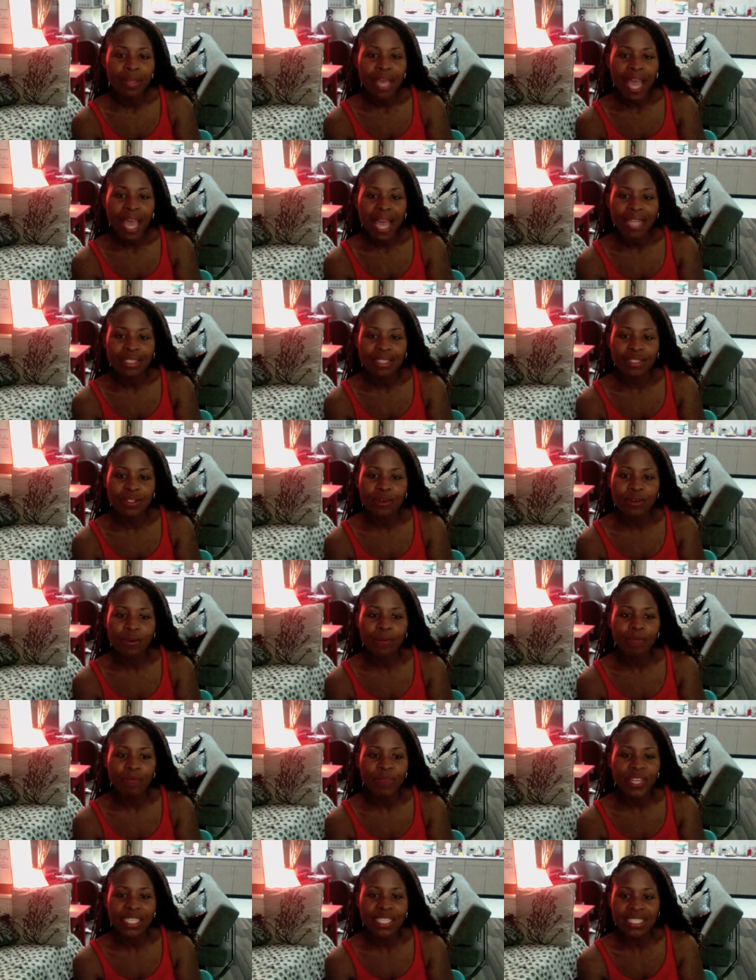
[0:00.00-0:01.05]
And so
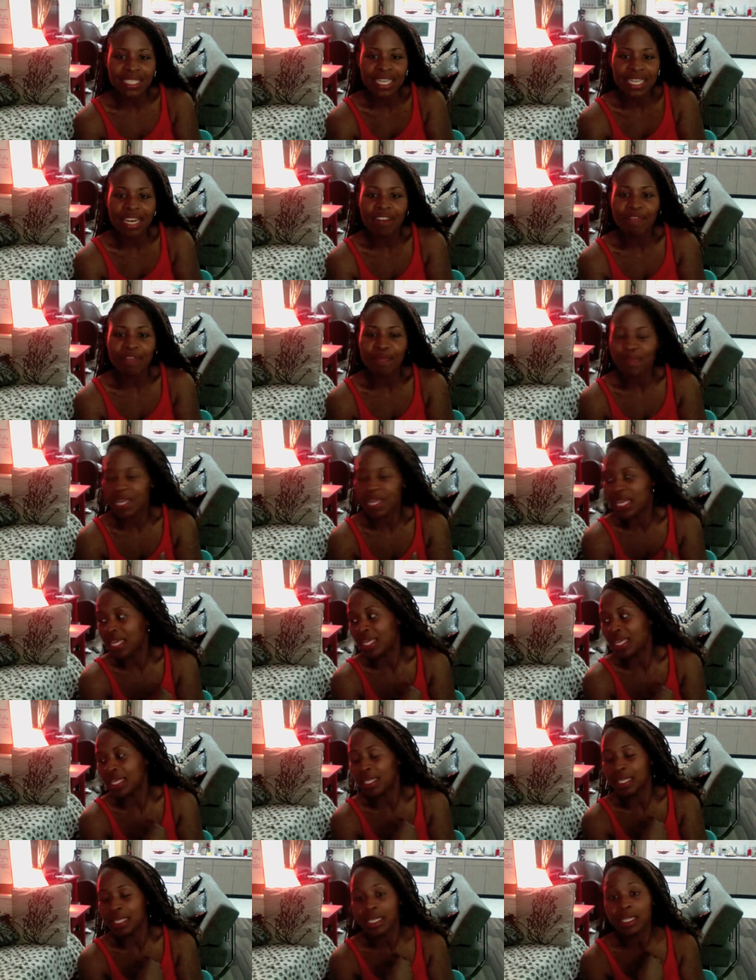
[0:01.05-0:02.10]
instead of
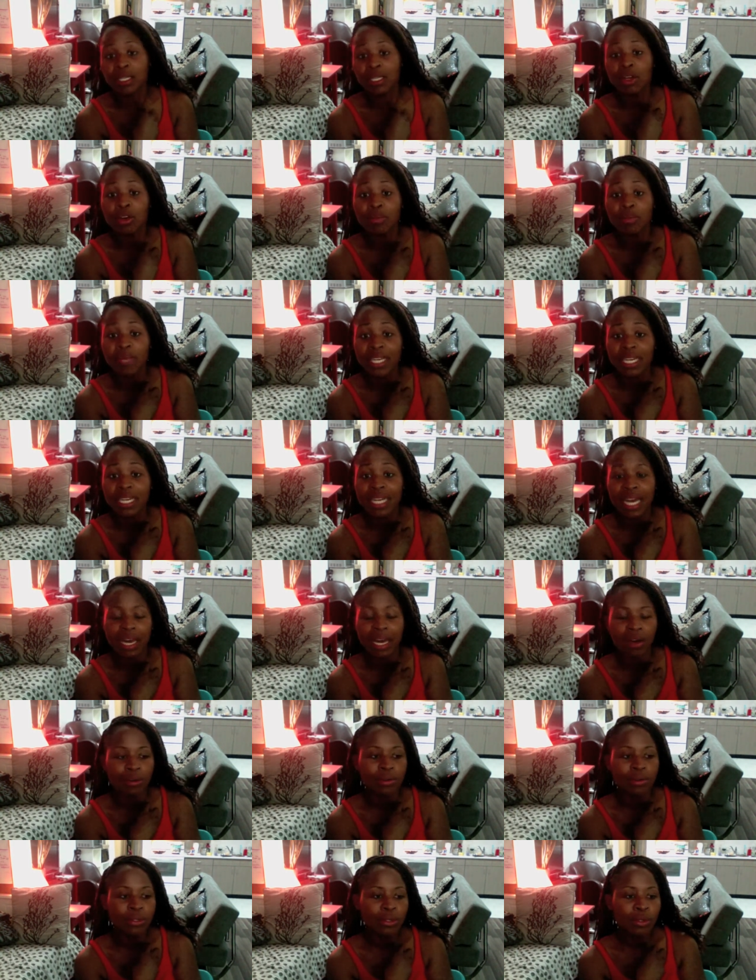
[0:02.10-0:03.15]
me, little old me
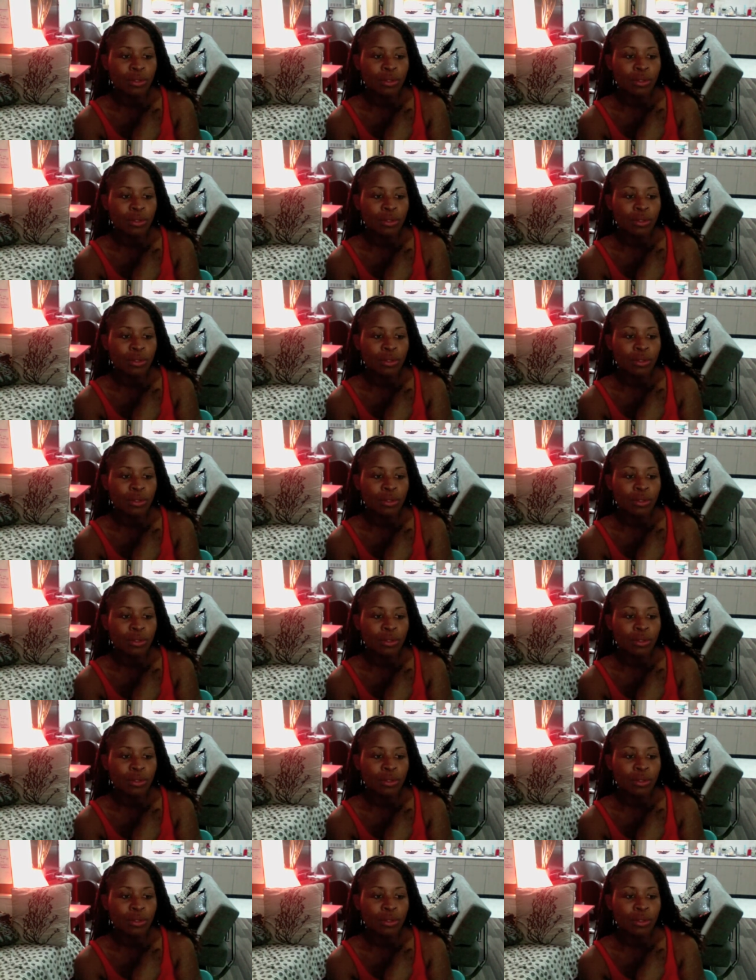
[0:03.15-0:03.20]
now,